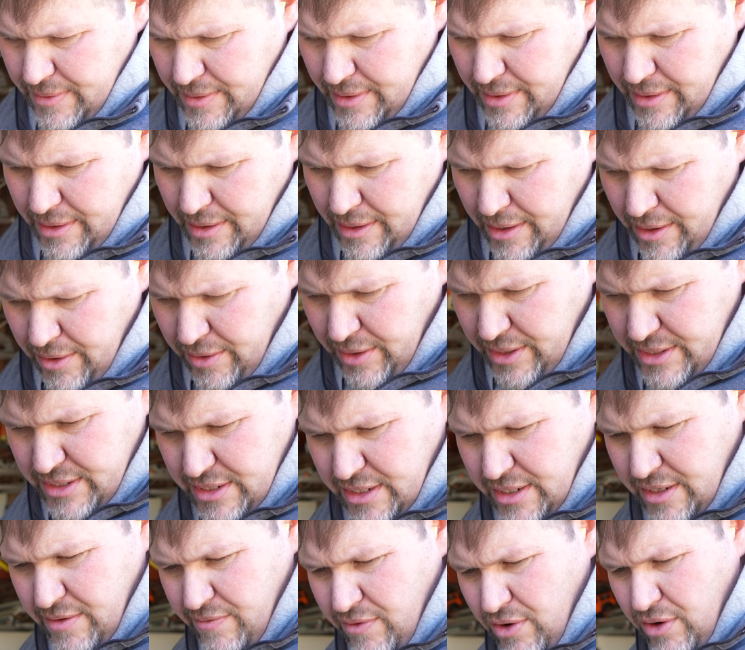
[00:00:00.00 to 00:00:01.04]
Harley
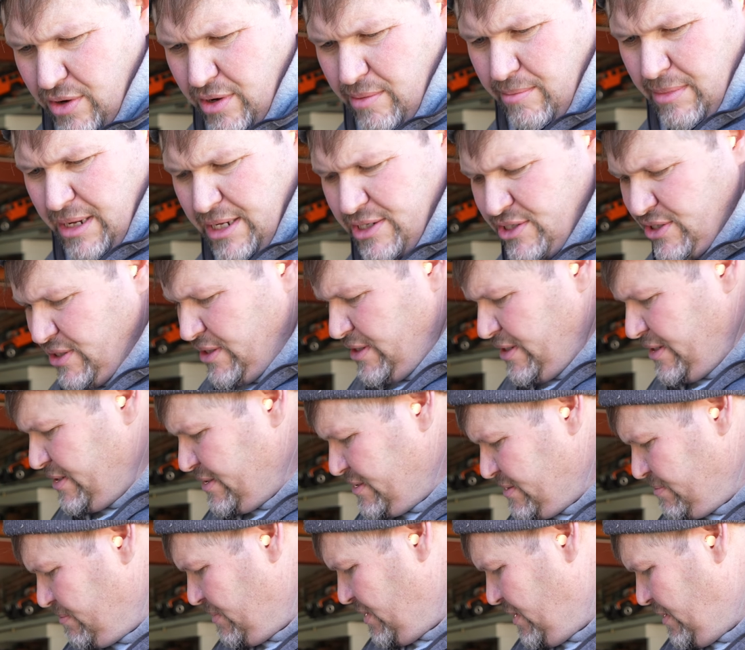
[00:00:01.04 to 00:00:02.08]
said I've already mentioned
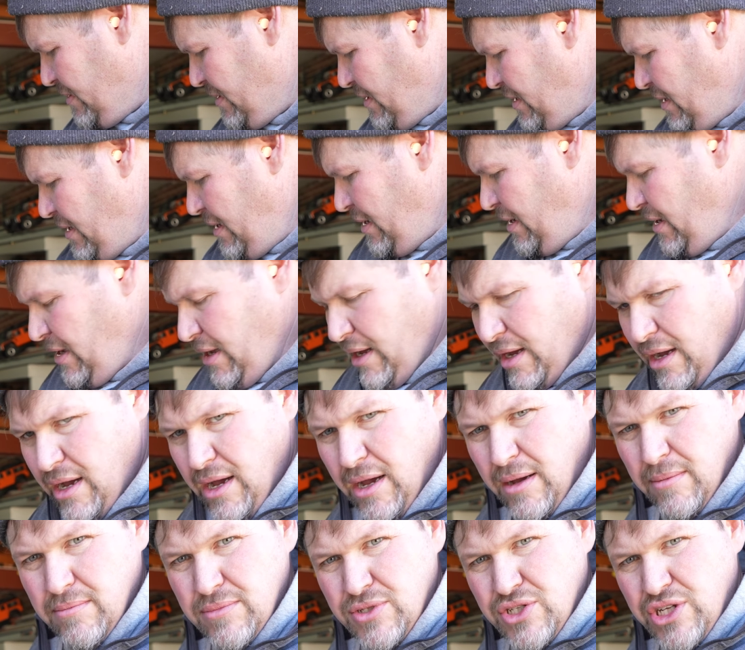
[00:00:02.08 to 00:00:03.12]
this, but
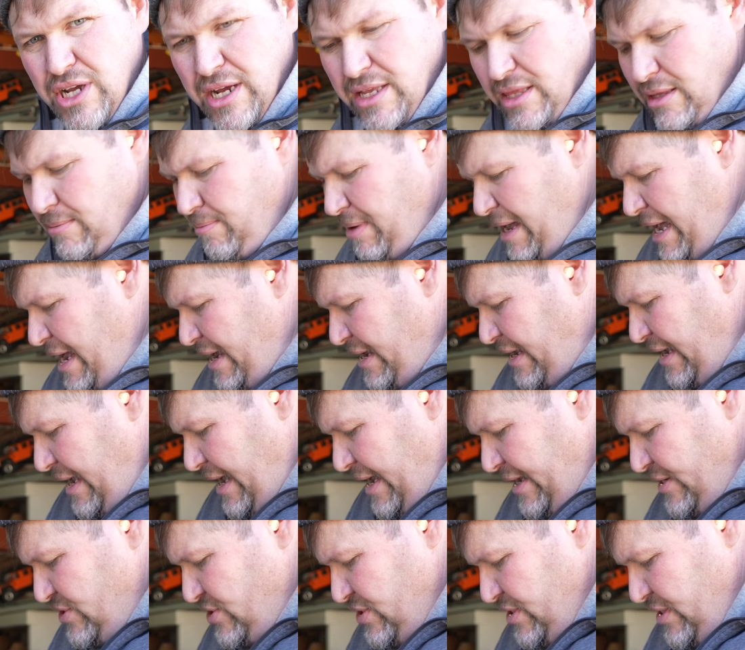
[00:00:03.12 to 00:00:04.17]
check the back
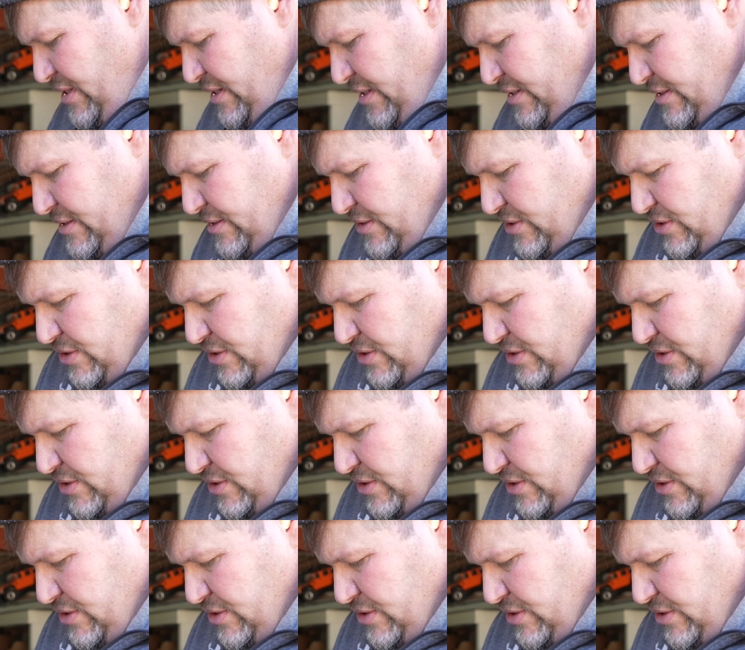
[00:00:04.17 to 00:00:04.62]
edge of this.